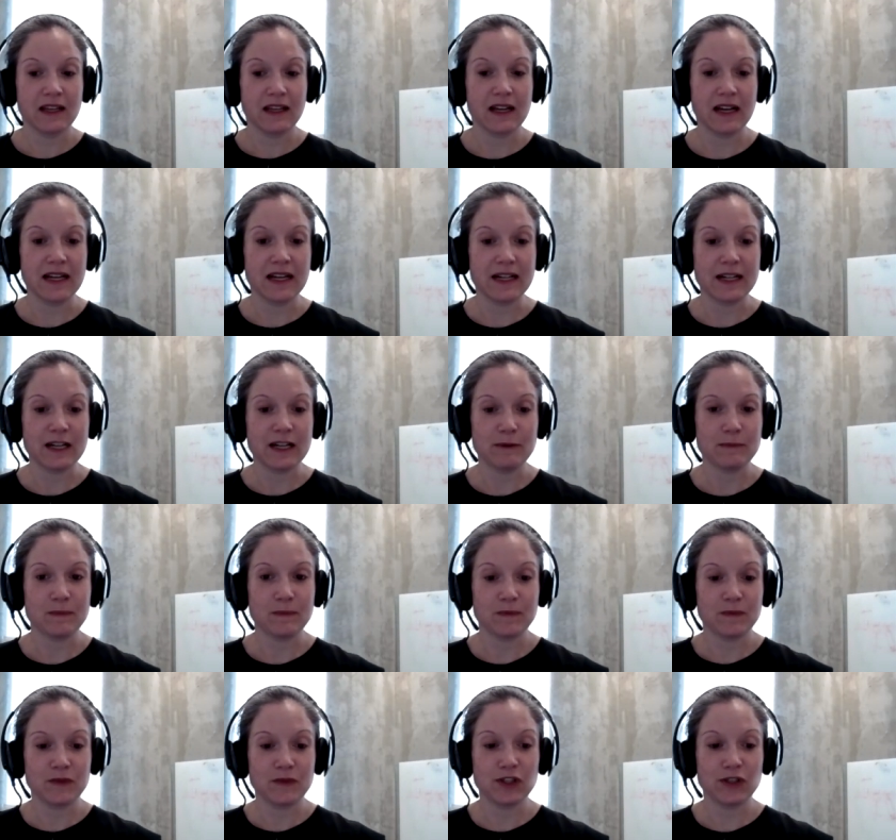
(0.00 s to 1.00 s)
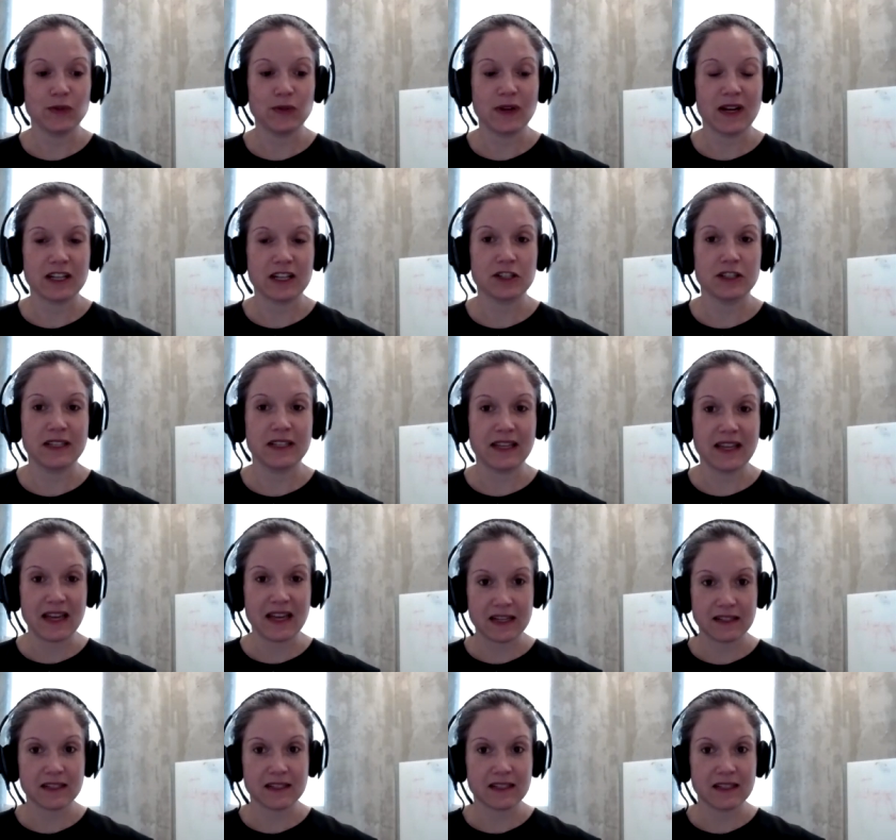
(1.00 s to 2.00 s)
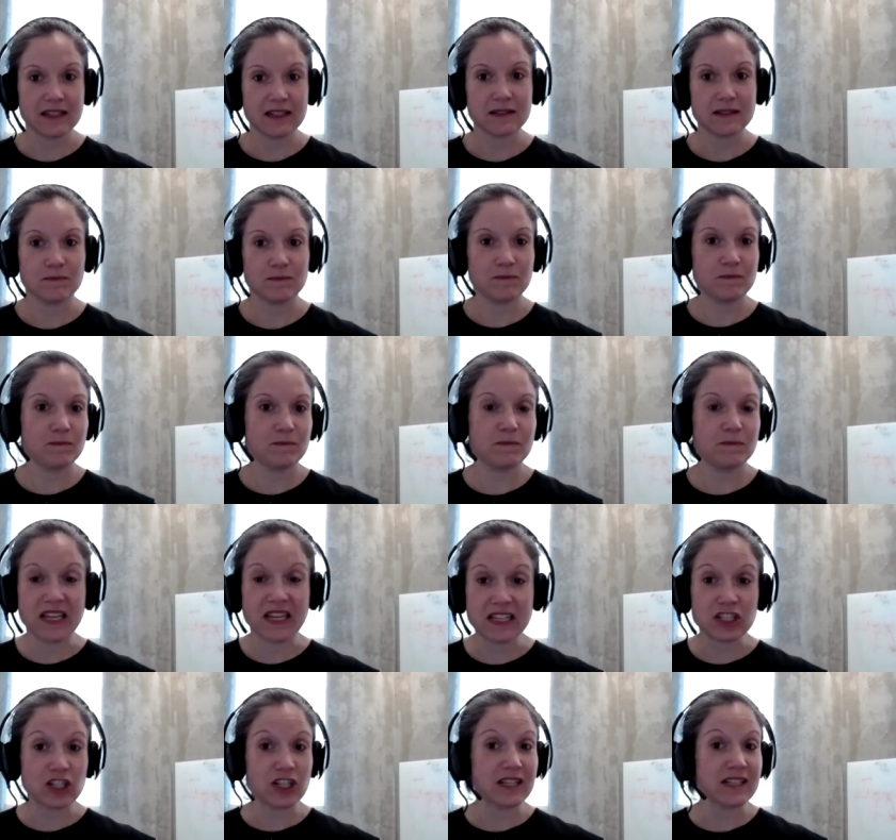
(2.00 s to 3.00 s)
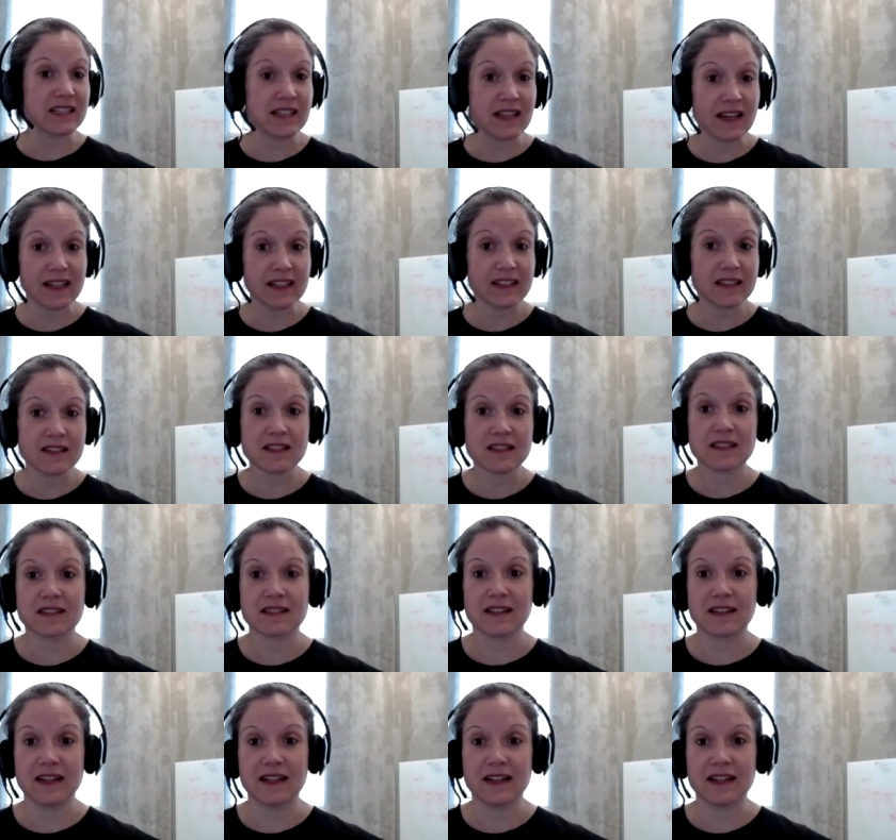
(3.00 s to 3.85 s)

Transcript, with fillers: uh, to actually get a uh, PhD in science.